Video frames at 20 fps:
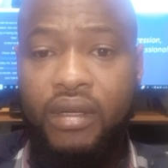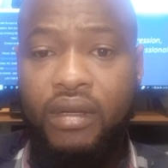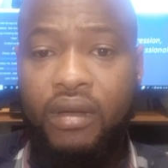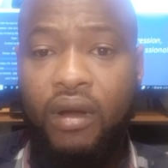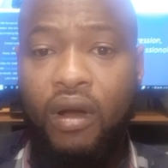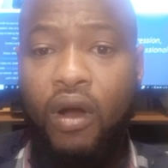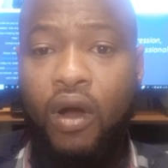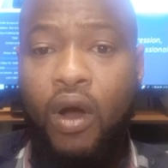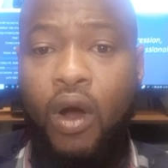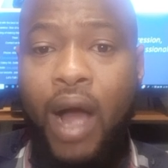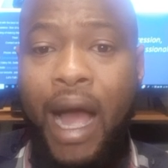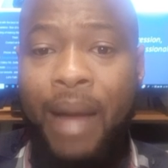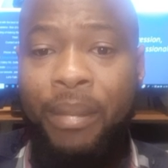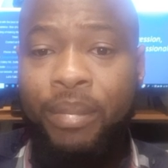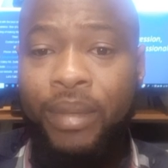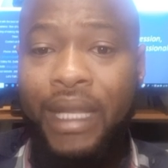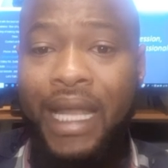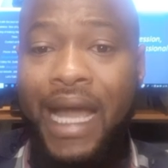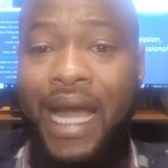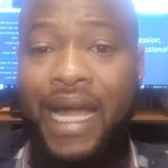or
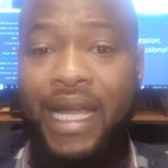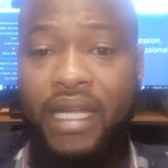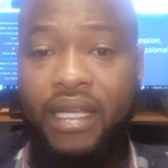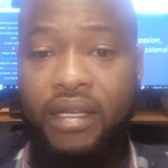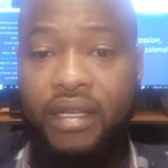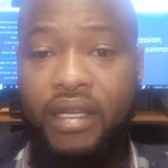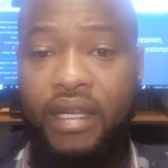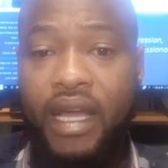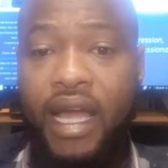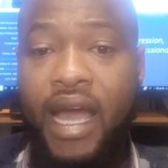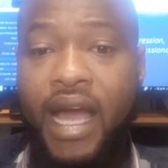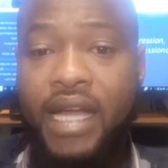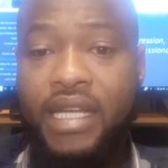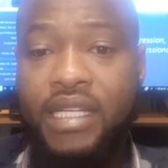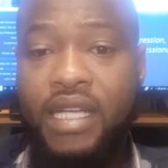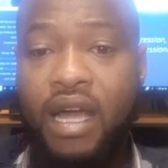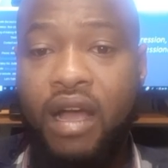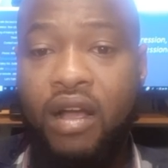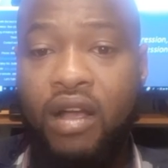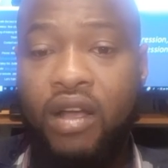applying the
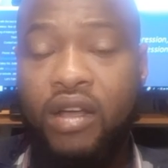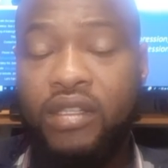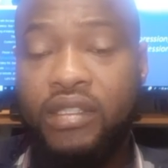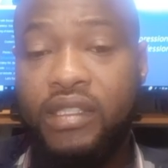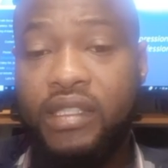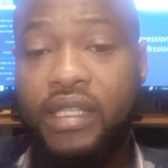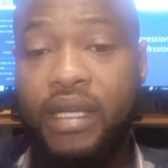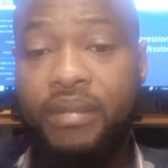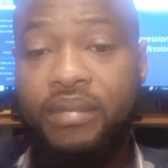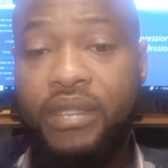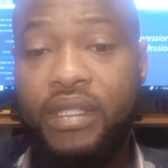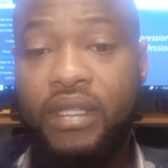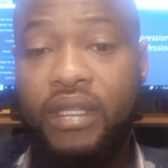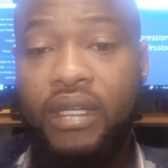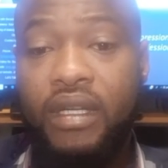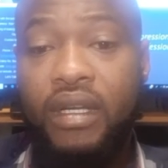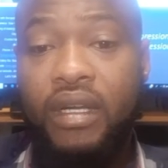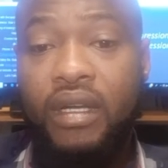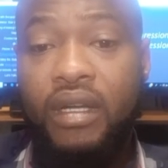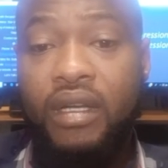Agile concept.
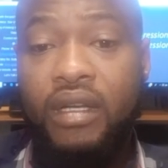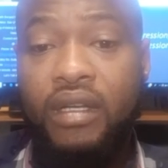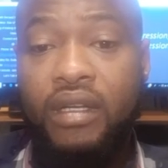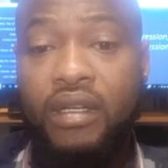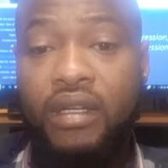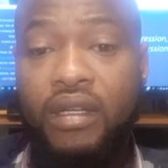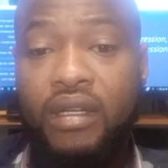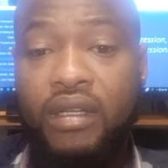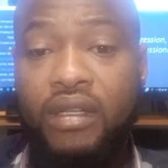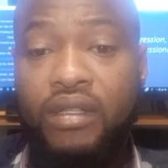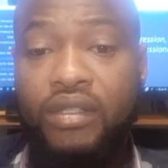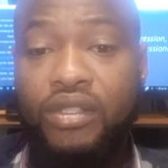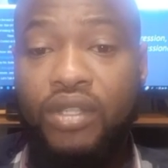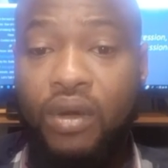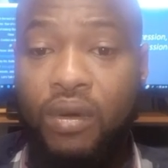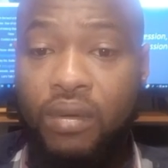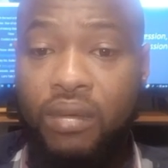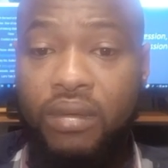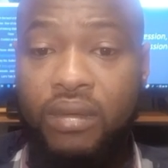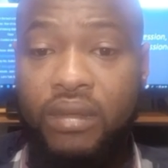
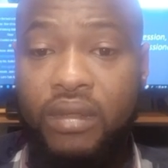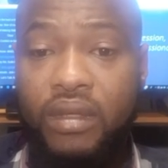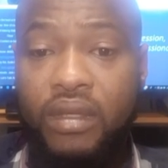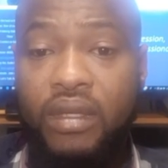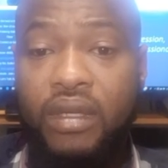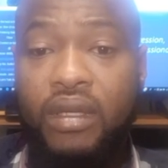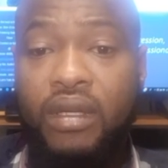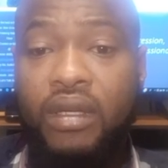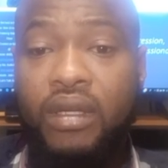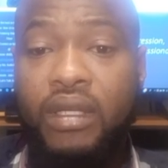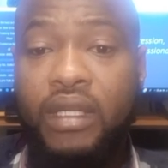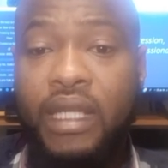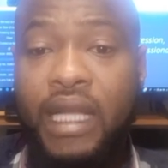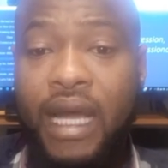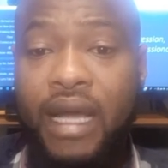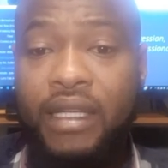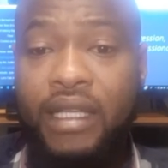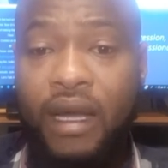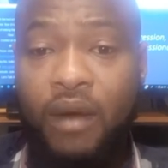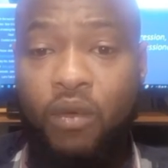So
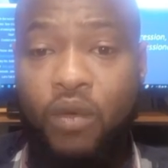now that